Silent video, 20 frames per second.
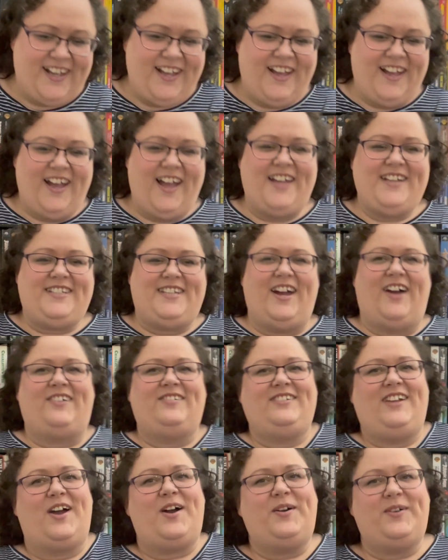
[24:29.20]
I don't
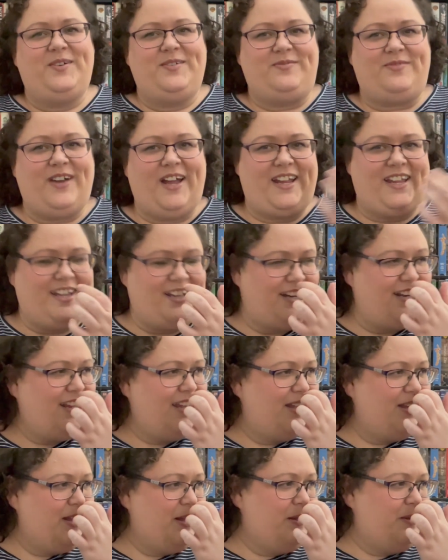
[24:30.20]
know if I can
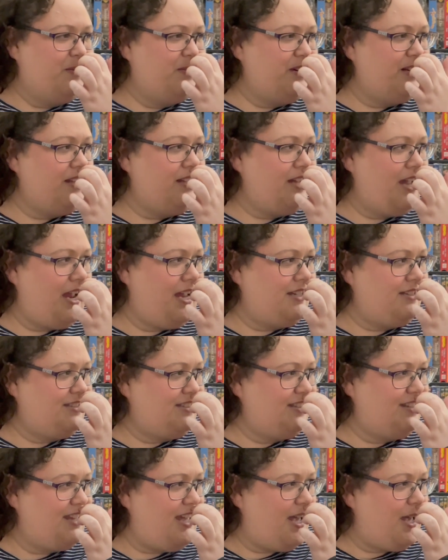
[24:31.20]
really
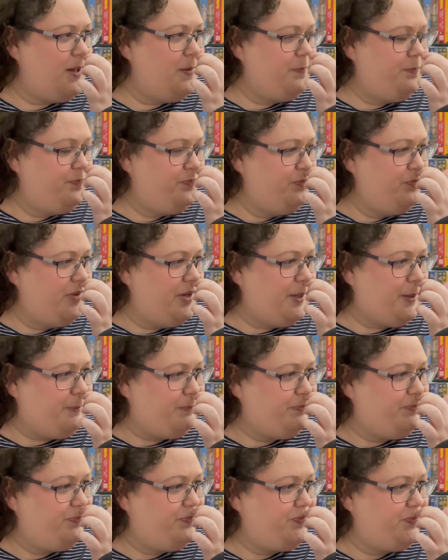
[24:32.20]
handle that.
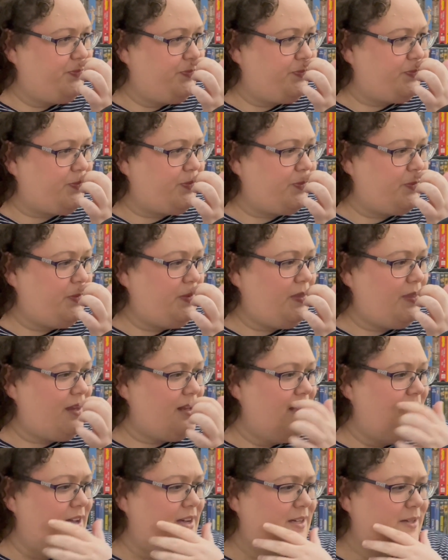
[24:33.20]
But,
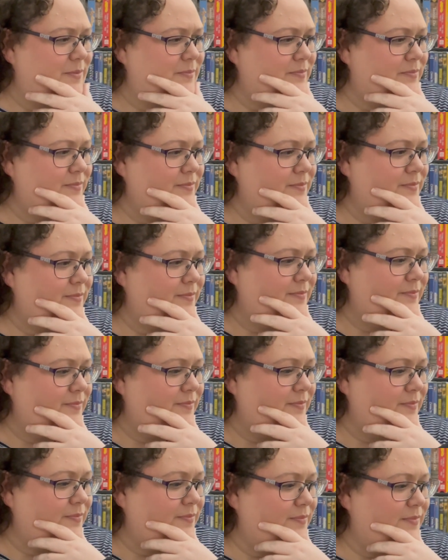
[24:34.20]

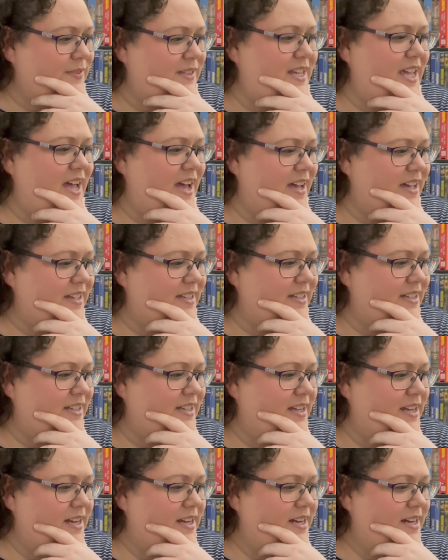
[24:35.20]
yeah.
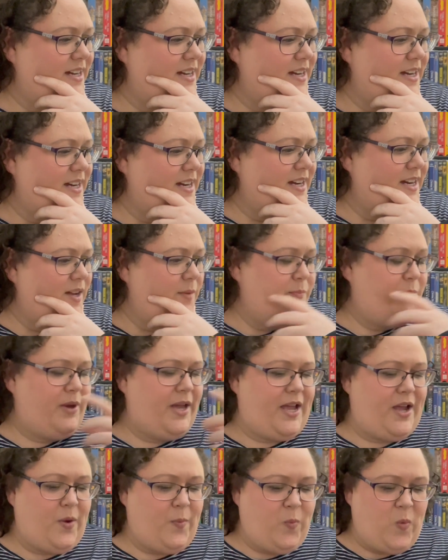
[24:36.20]

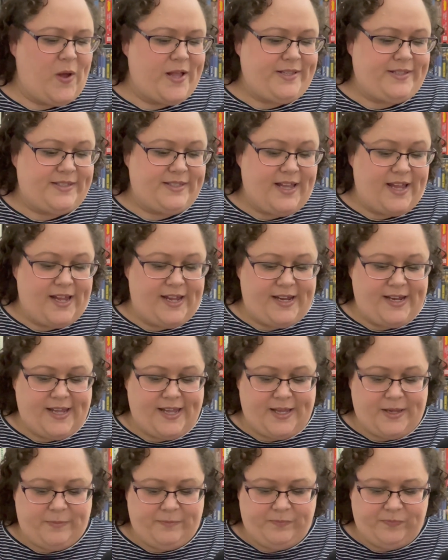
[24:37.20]
But once I
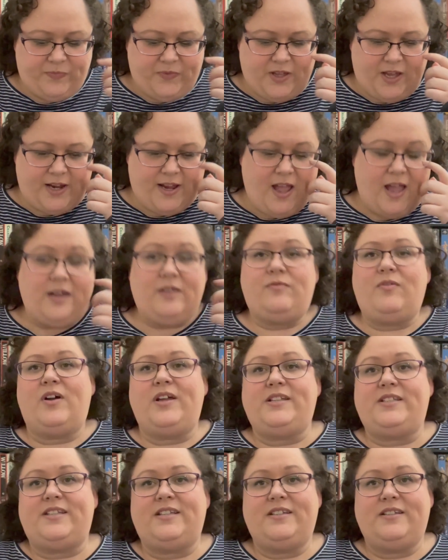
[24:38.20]
kind of
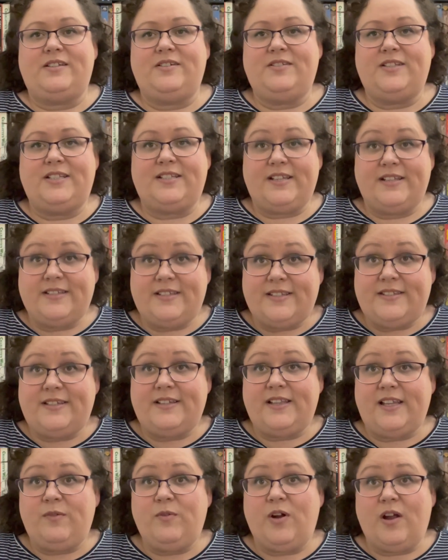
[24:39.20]
want to do this
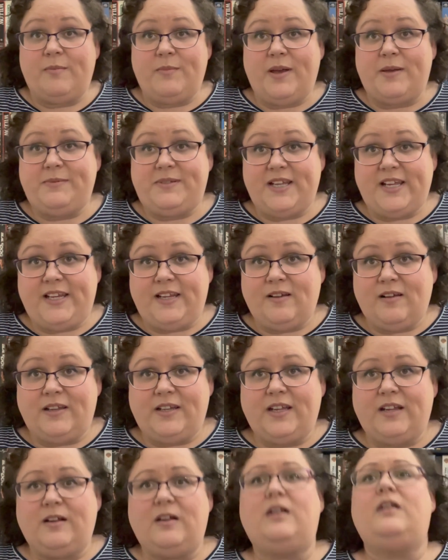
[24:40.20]
consistently where I'm updating on
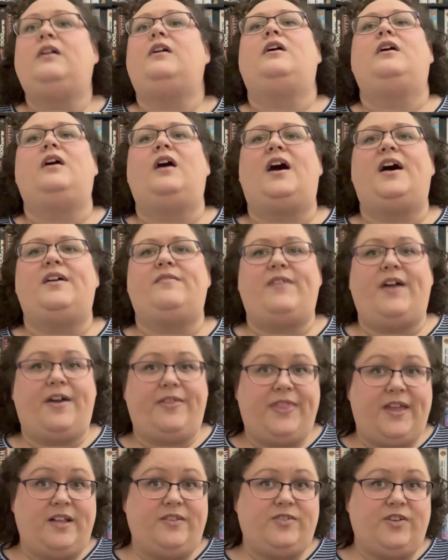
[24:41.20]
here of how
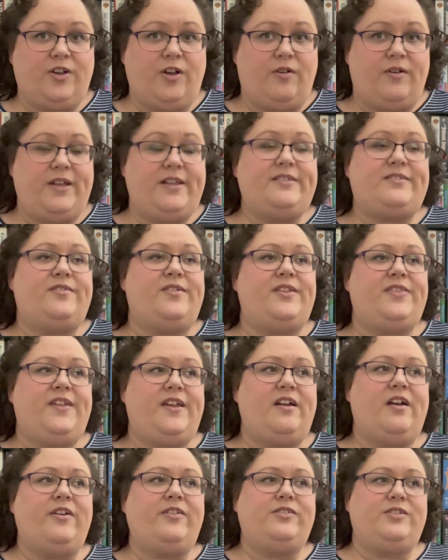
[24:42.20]
things are going. So I
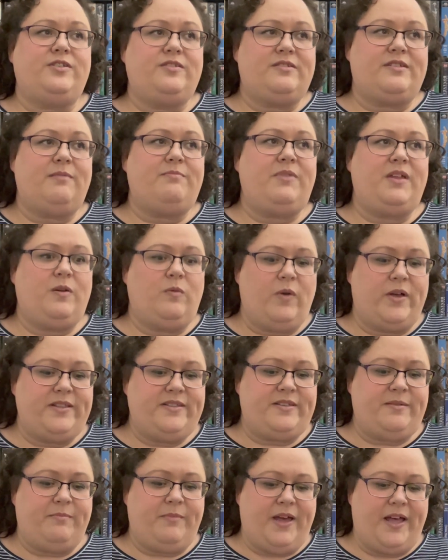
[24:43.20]
think I'll do something once
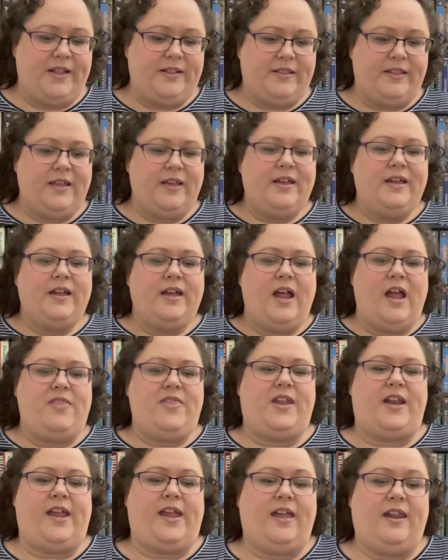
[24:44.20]
a month and
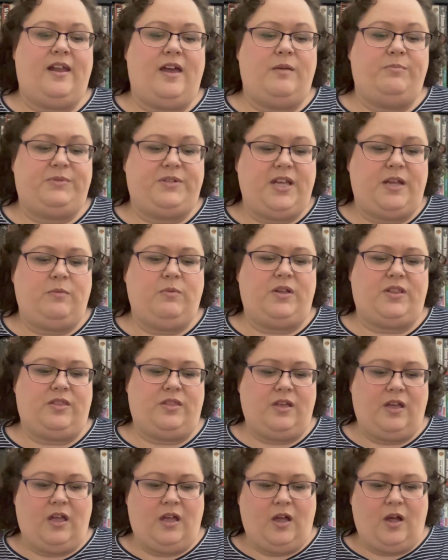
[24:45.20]
then I can update with
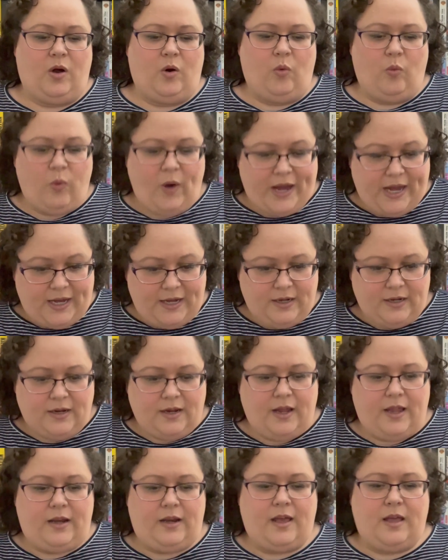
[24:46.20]
weight
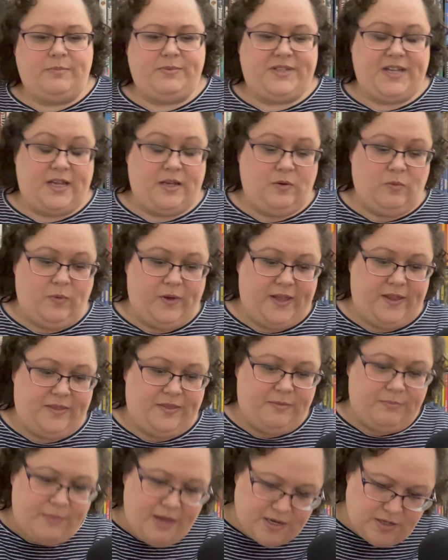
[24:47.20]
and update
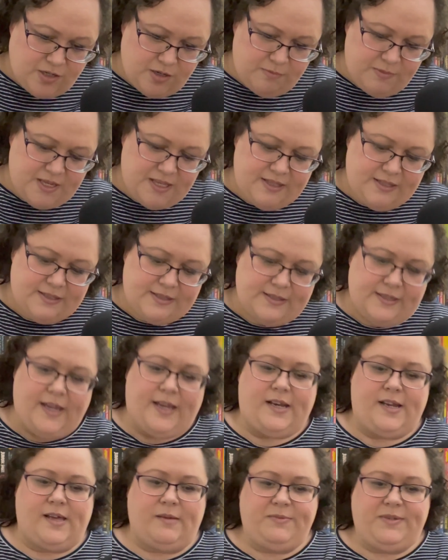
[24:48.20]
with measurements
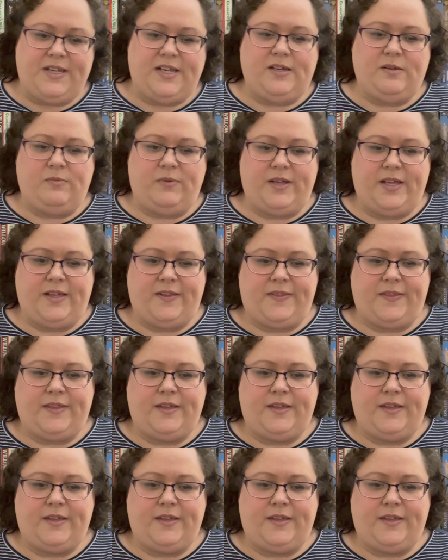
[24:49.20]
and update with